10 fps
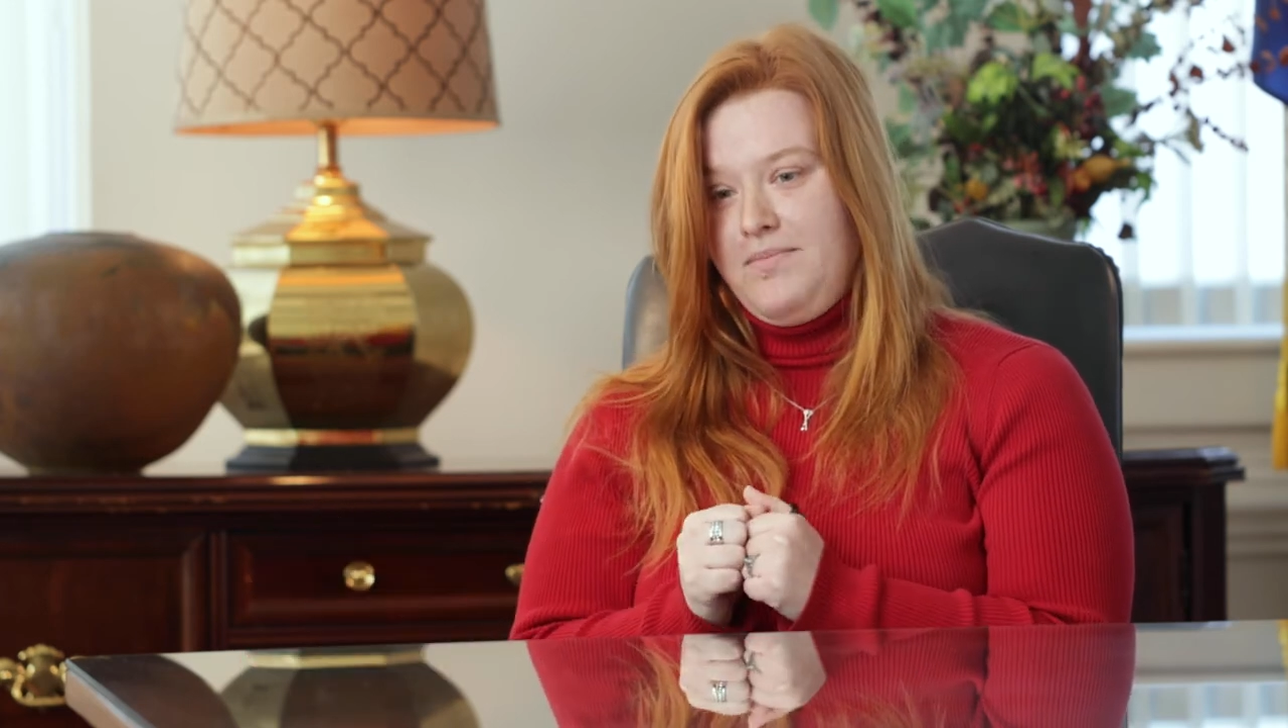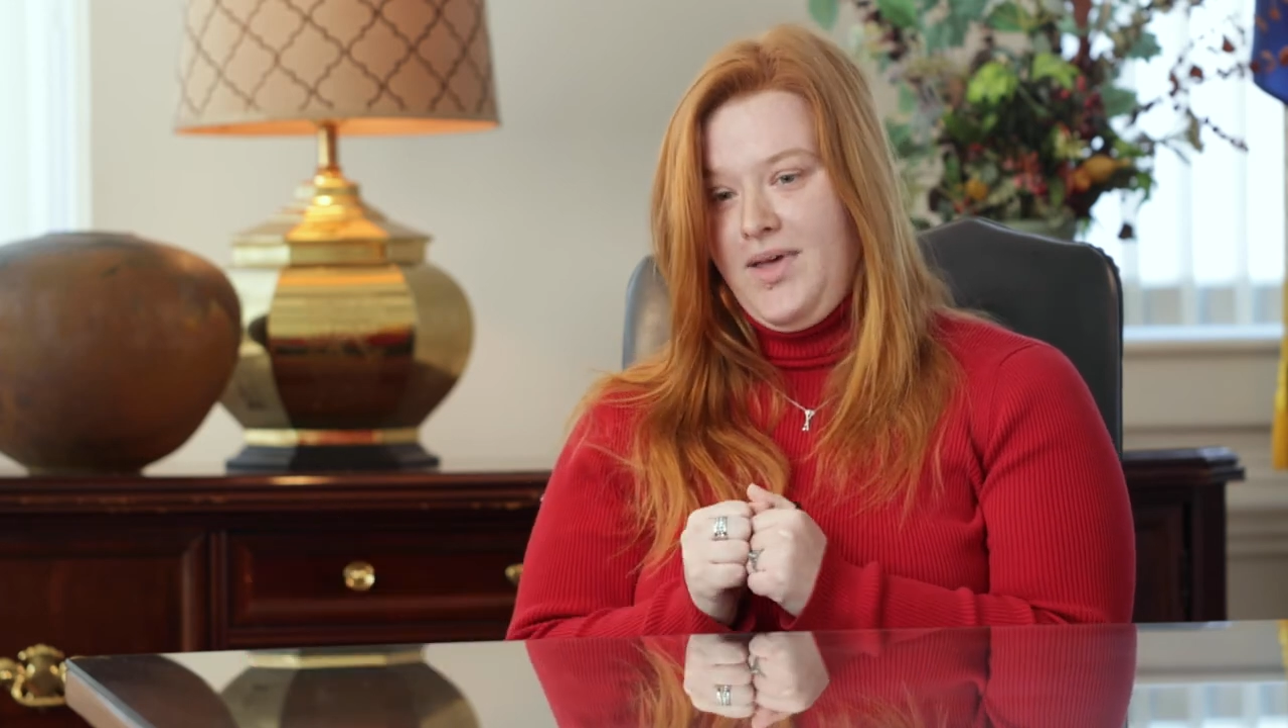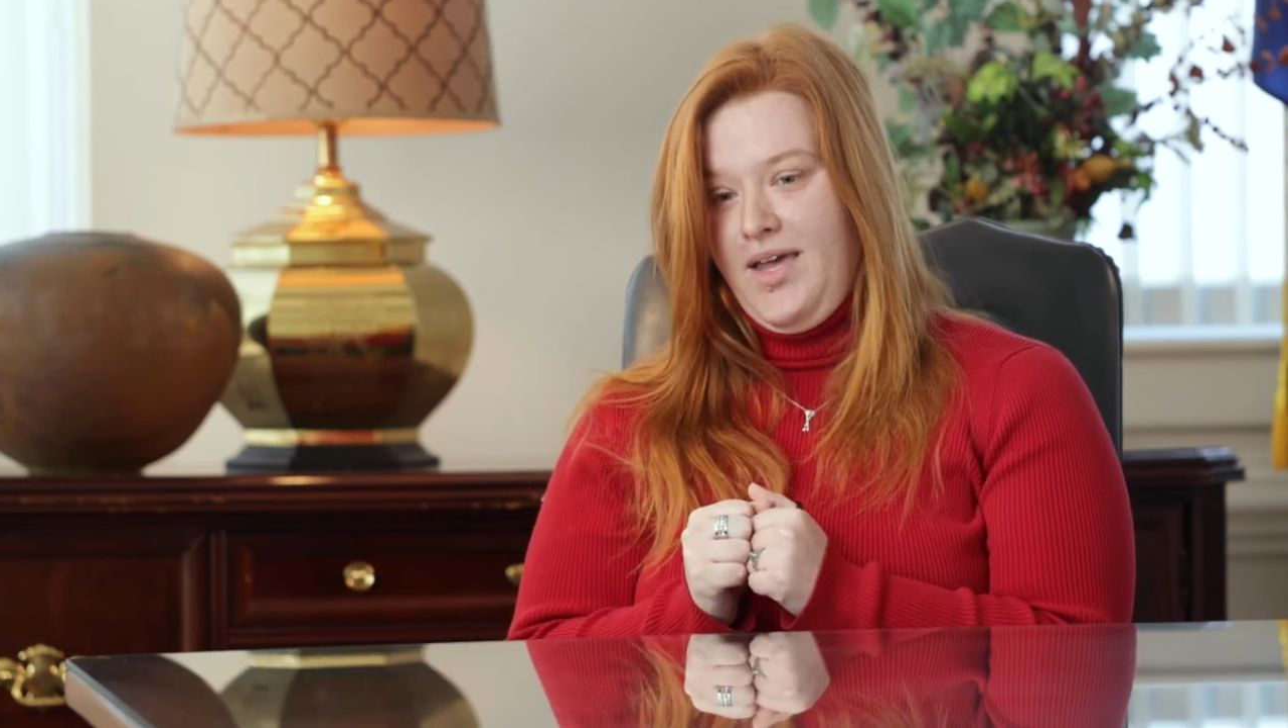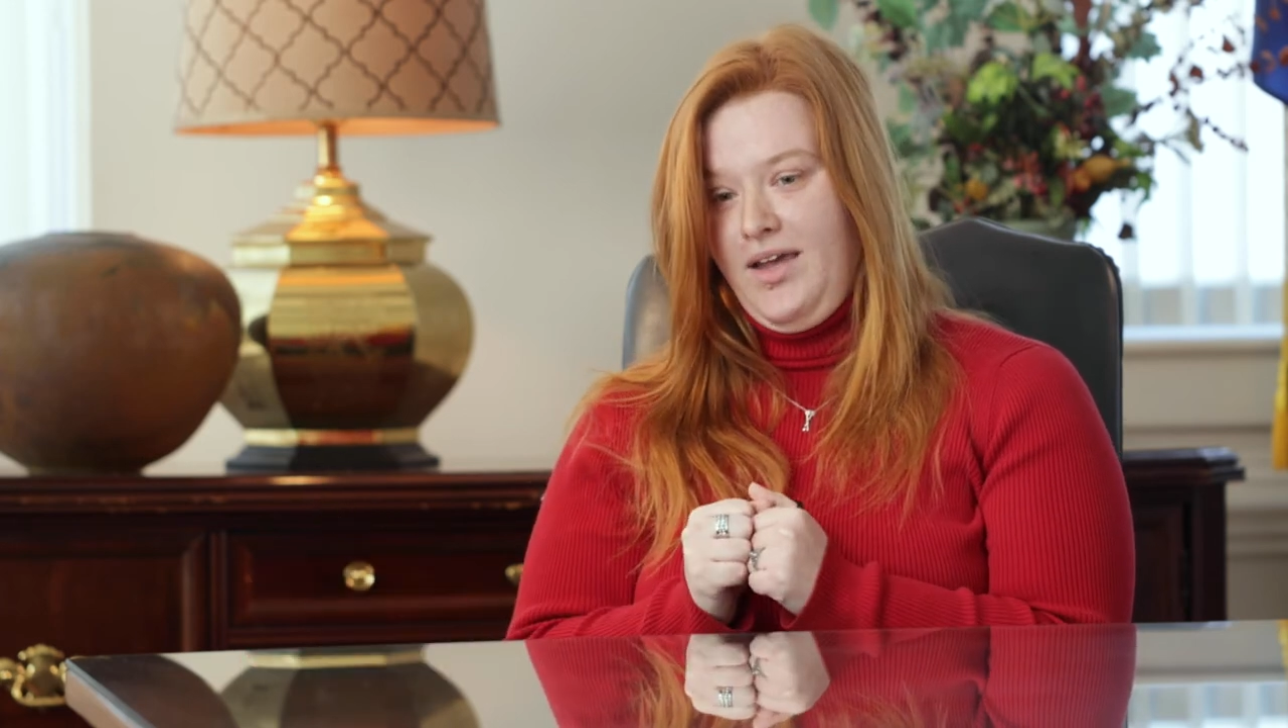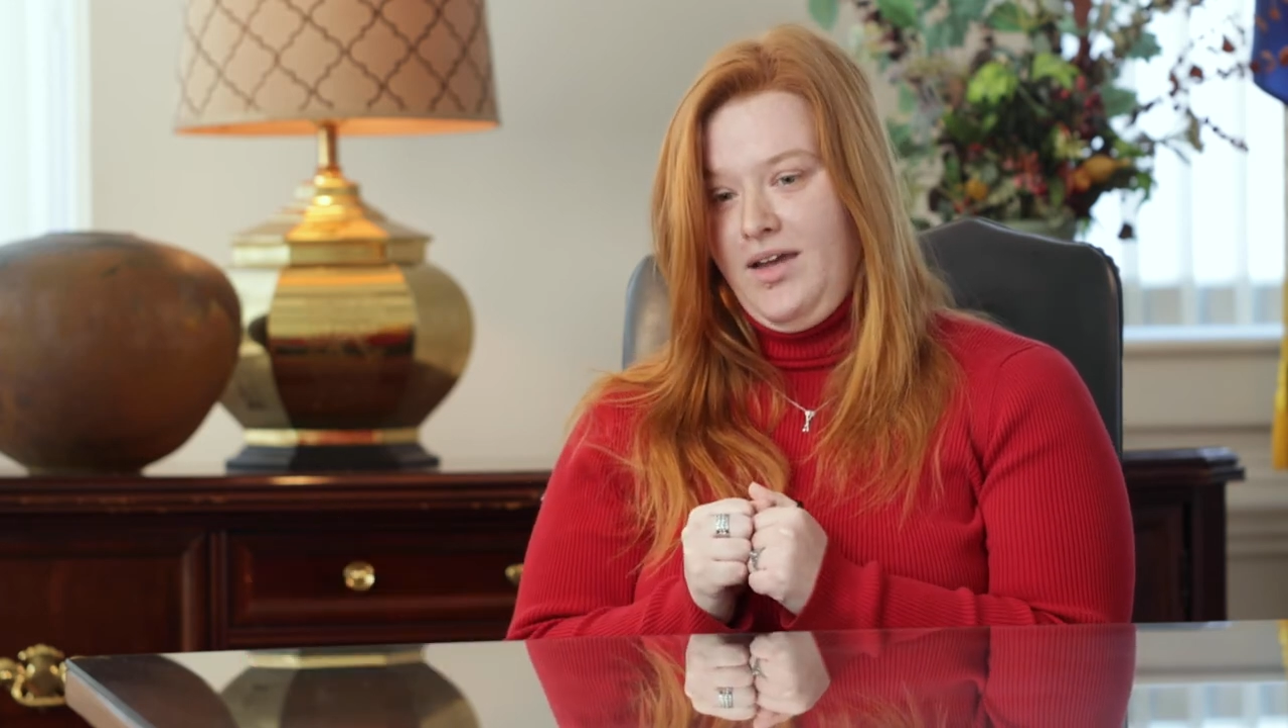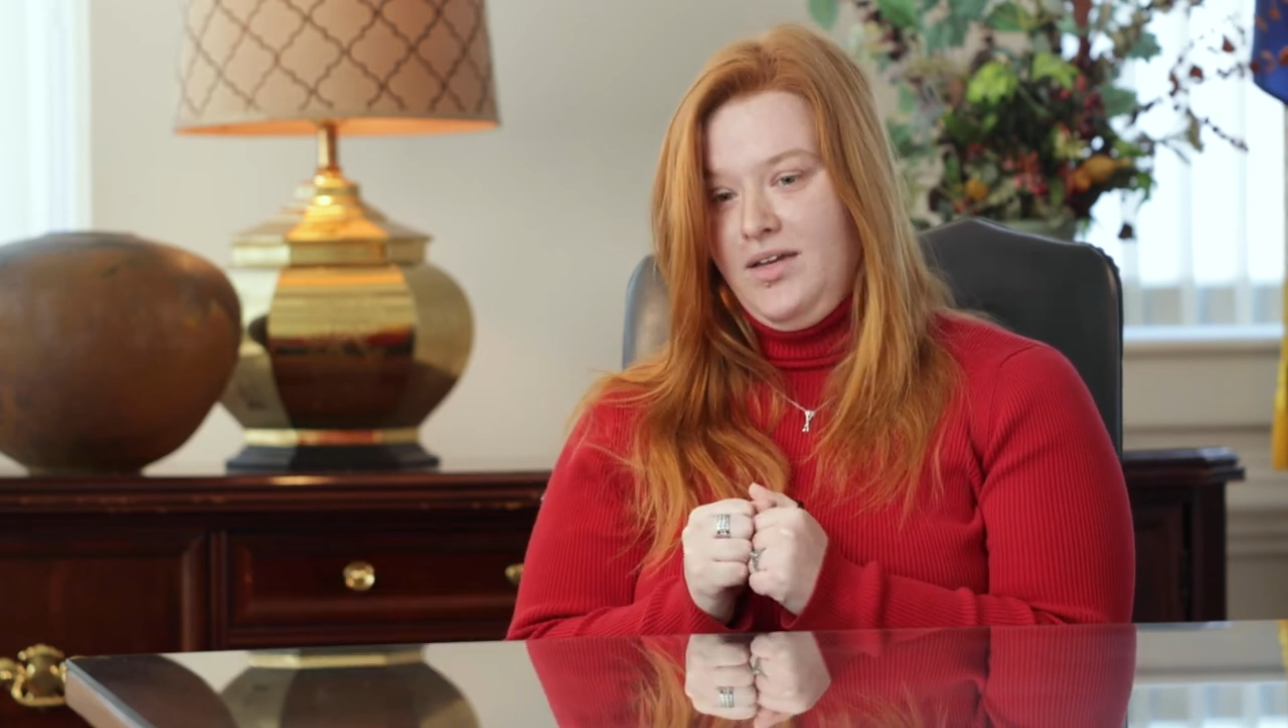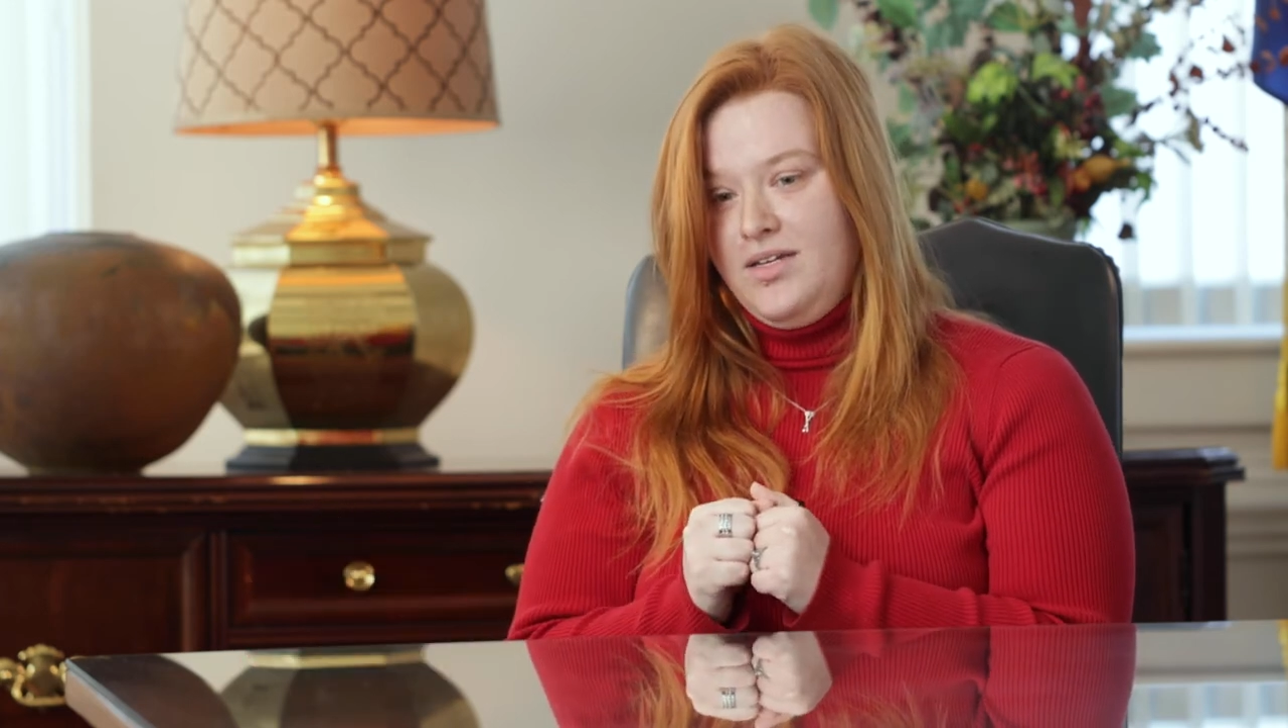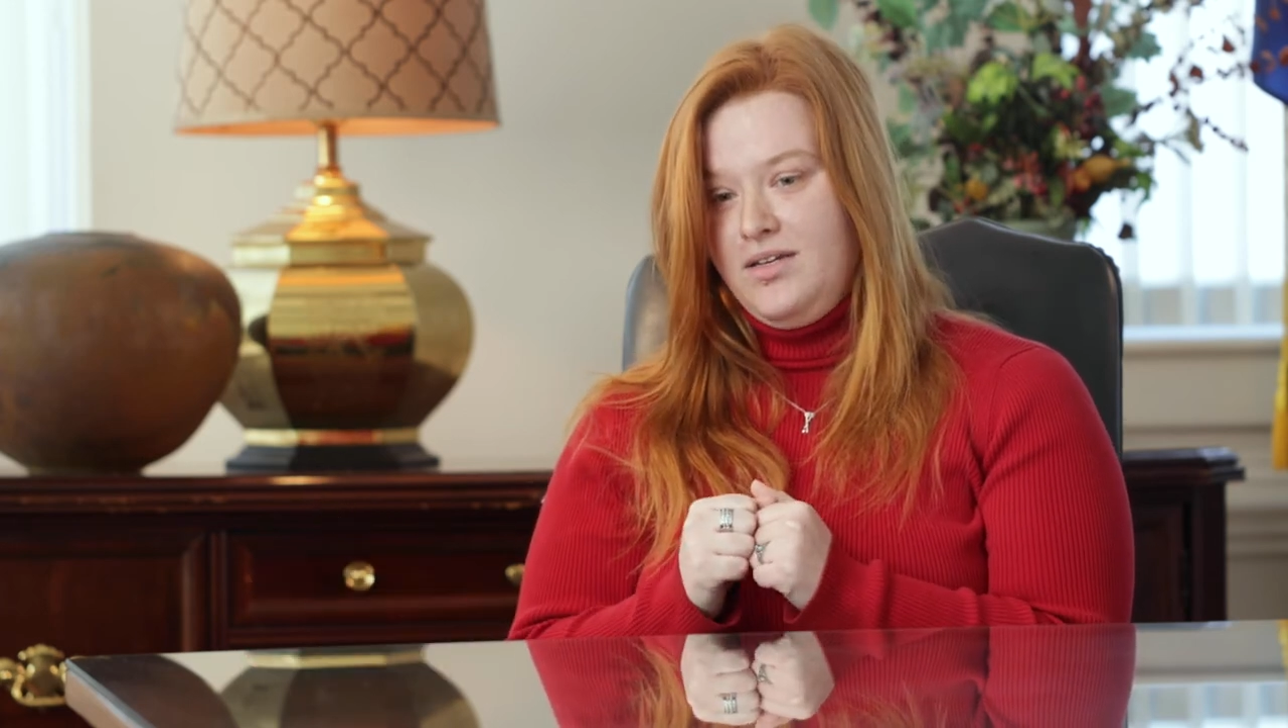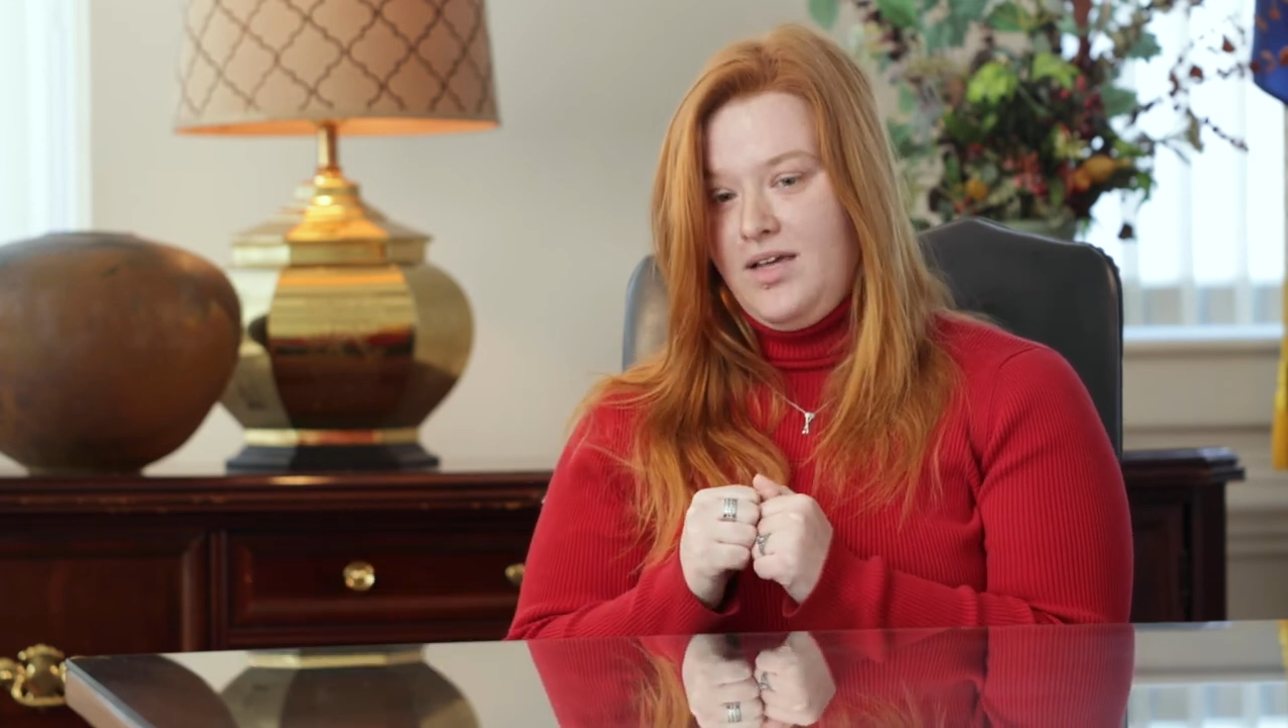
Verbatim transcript: made